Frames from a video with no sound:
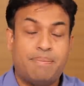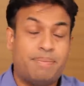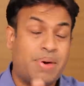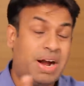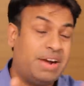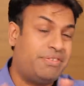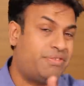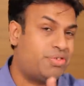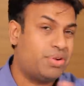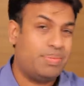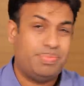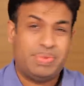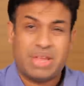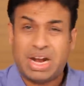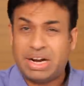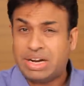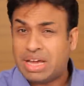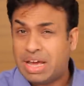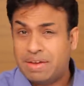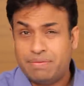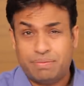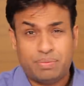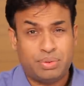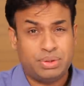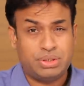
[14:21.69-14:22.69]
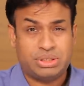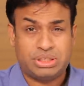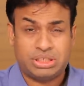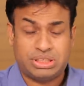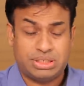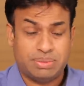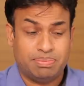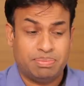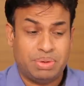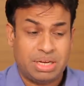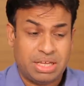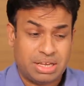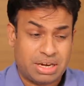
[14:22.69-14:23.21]
Apart from that, I wouldn't
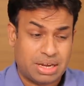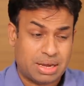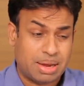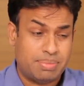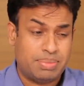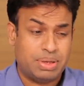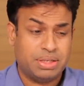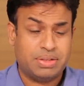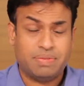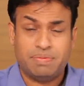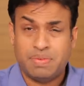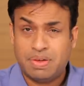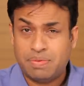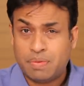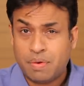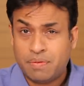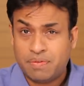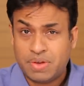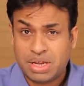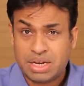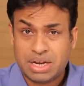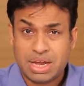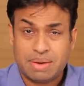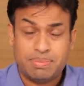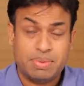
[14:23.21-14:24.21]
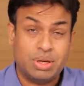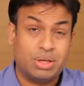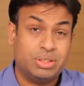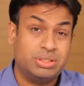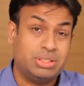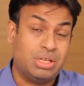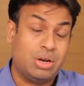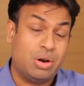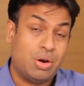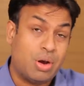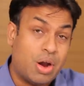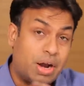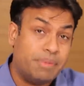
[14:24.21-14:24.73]
simply recommend the Vivo V9 because
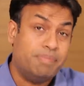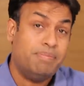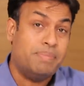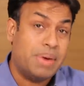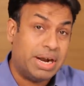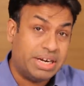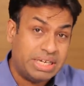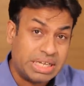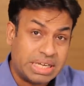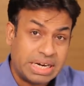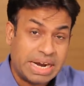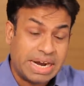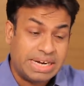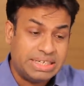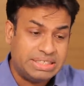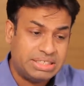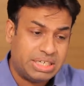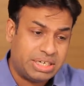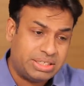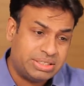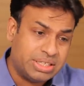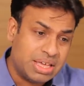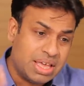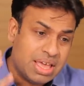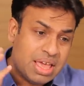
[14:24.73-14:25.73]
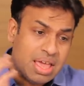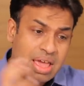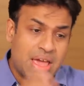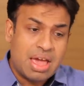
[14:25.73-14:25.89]
they're a lot better handsets.